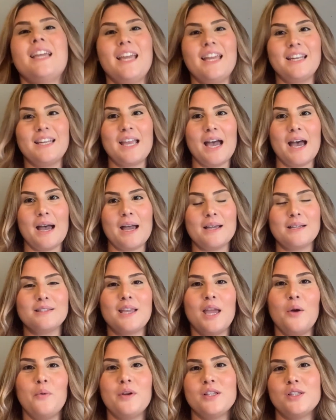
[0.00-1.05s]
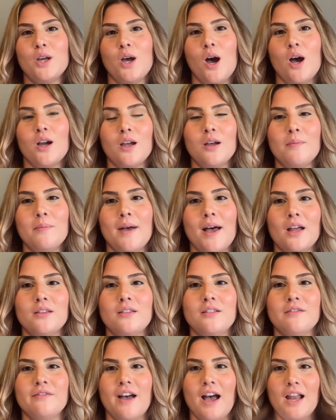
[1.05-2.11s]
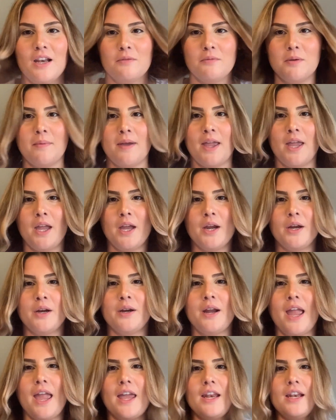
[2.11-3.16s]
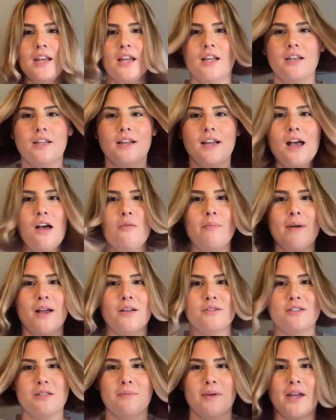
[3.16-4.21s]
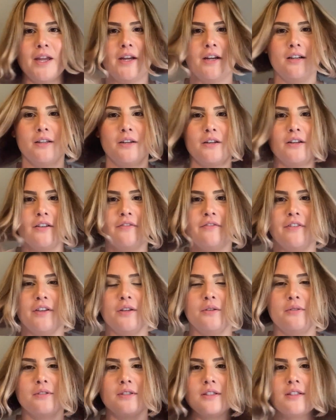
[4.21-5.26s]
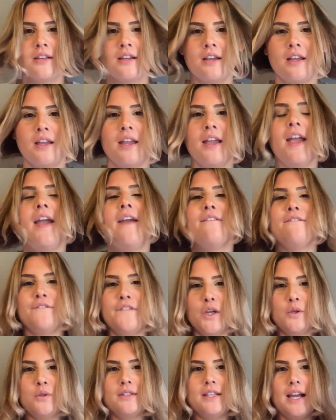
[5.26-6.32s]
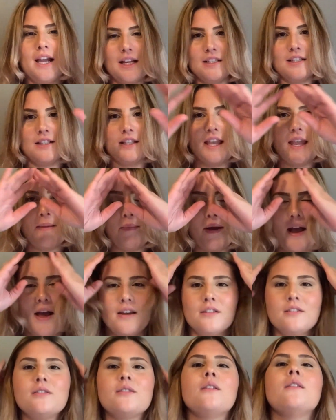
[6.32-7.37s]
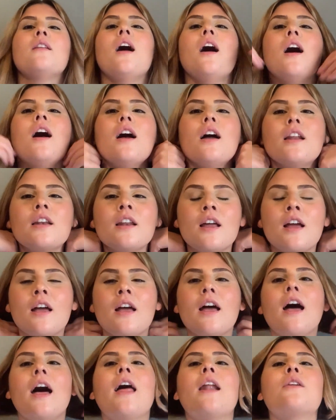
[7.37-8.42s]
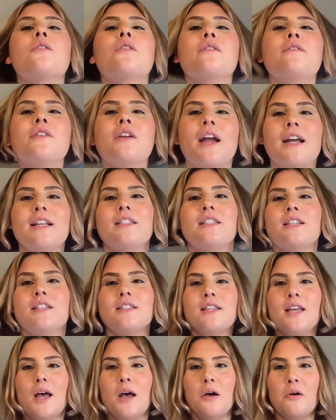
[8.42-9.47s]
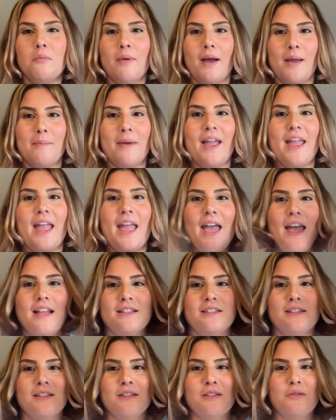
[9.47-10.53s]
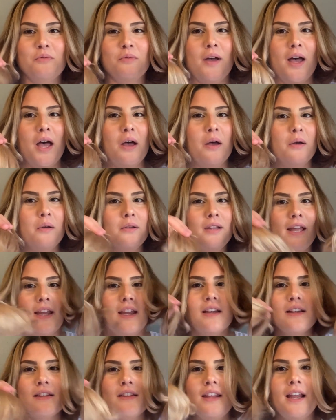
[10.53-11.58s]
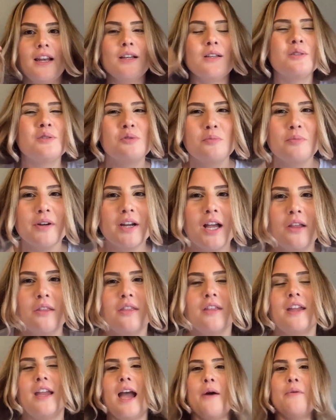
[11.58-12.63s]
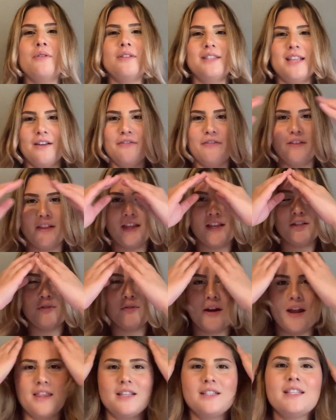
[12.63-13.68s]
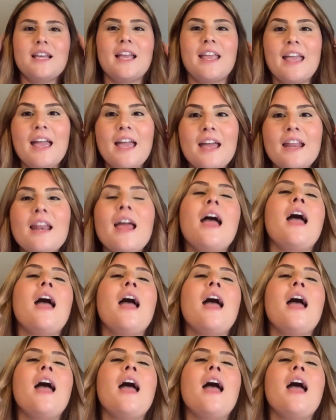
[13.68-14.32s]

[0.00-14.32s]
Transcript: And guys, can we talk about the volume in my hair? And look how bouncy my hair literally feels. It feels like I just came out of salon. I don't know if you guys can tell by my ends as well, like they look super healthy. I will definitely try this again.